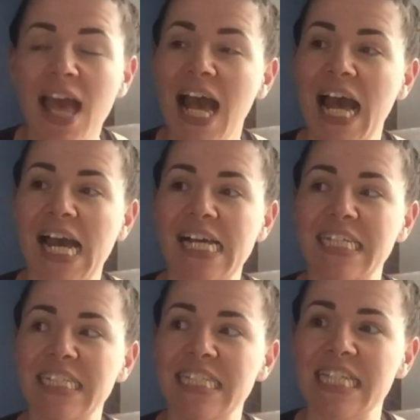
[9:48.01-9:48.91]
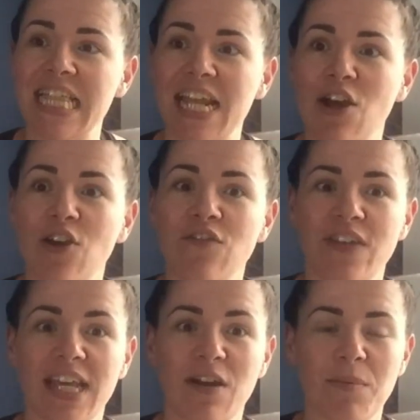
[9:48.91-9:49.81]
and then
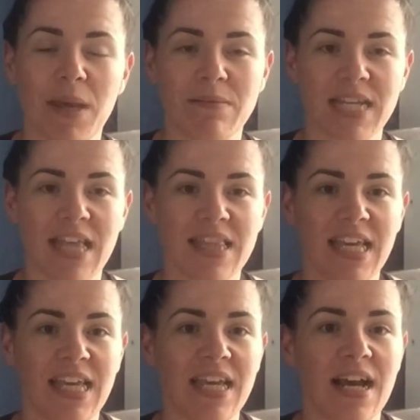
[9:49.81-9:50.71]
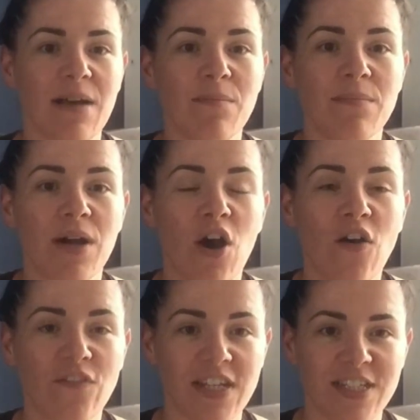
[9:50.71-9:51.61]
hopefully I'll be able to get the
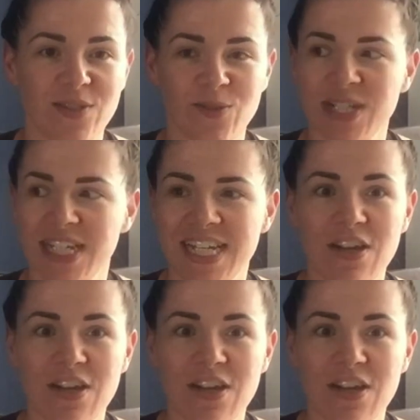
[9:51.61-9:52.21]
office sorted.